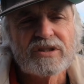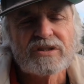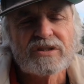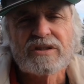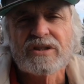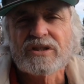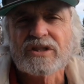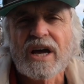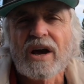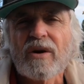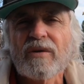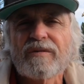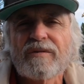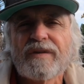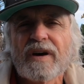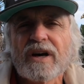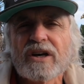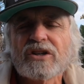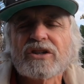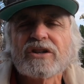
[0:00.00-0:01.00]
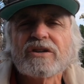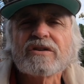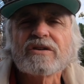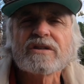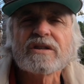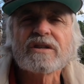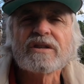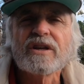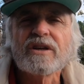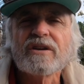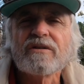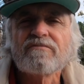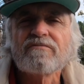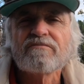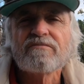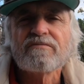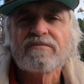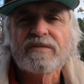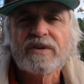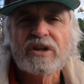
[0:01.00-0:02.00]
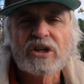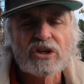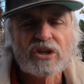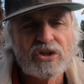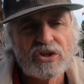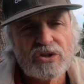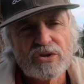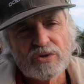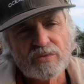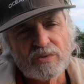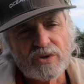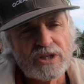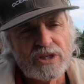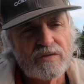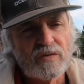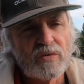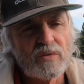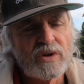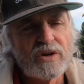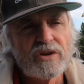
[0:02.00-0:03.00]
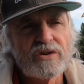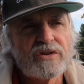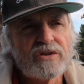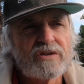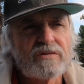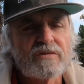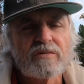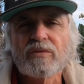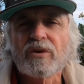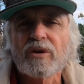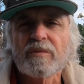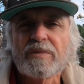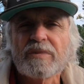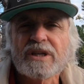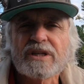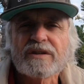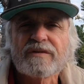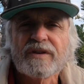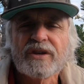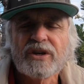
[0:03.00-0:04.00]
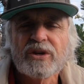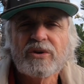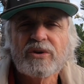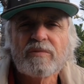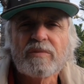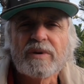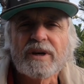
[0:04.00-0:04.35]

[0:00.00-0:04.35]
Just how it functions, and then you can choose whichever ones work best for you.